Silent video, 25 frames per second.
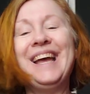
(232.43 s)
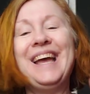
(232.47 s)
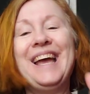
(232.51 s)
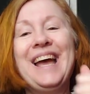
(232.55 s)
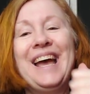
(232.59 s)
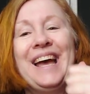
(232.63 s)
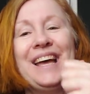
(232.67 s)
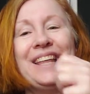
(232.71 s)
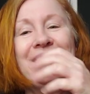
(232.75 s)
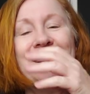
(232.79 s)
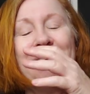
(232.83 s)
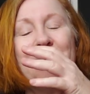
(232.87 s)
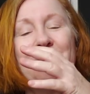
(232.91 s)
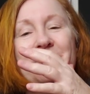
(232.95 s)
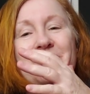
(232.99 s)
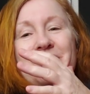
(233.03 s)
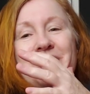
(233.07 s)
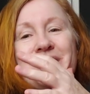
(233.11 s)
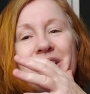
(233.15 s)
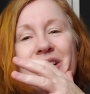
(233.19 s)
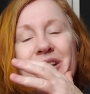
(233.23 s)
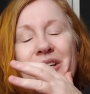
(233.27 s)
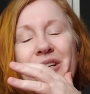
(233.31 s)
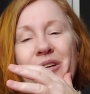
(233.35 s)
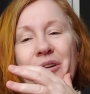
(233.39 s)
and it's
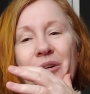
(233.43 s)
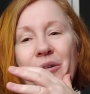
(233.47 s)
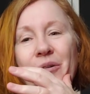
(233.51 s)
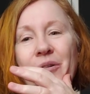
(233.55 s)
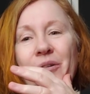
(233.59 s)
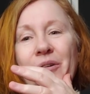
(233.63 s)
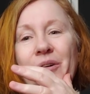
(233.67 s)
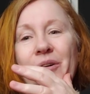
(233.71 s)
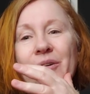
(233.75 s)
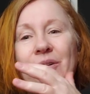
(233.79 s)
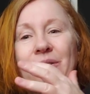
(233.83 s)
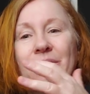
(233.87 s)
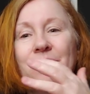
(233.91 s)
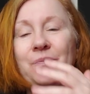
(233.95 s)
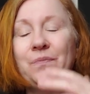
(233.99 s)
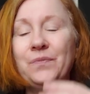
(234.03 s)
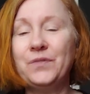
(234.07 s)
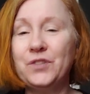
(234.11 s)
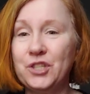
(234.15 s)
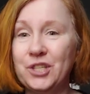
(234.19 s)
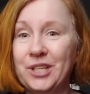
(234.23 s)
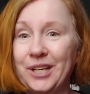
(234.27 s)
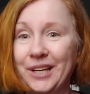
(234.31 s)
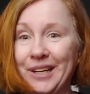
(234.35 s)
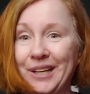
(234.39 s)
a girl
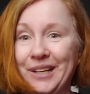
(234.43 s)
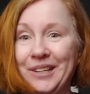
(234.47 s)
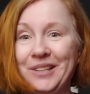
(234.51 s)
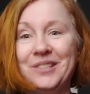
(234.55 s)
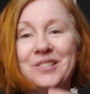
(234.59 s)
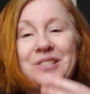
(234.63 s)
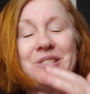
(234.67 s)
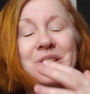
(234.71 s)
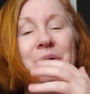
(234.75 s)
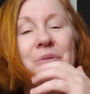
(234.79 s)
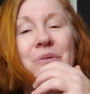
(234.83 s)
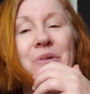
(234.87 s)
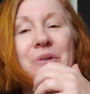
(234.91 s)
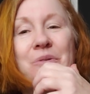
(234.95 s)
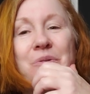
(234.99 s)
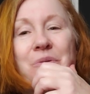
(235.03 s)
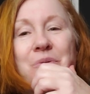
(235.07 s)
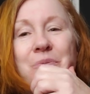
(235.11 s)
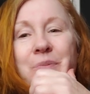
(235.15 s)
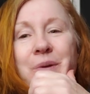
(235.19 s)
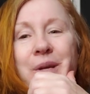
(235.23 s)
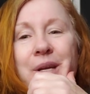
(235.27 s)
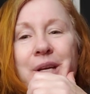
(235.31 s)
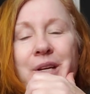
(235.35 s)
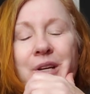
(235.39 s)
chicken. So it would
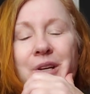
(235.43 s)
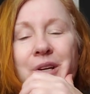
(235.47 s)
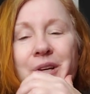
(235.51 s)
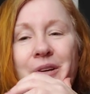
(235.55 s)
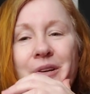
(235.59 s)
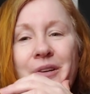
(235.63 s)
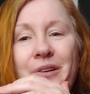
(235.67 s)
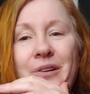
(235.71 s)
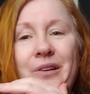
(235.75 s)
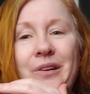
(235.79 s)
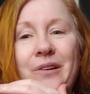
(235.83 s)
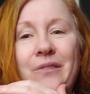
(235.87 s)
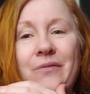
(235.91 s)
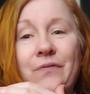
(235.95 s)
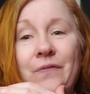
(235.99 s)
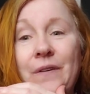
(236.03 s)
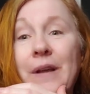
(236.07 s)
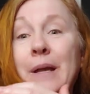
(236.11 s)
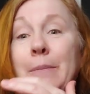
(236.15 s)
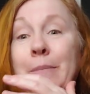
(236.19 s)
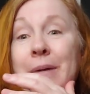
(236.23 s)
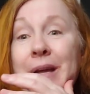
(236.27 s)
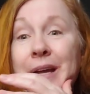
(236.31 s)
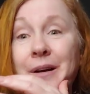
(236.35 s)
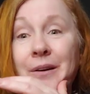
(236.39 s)
be
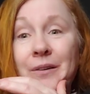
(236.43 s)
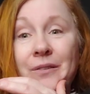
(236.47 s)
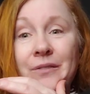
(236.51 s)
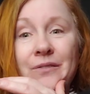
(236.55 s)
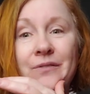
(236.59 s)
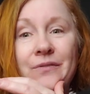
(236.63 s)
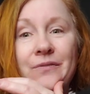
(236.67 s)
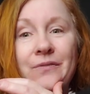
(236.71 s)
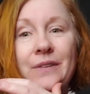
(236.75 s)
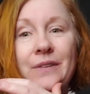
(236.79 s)
female,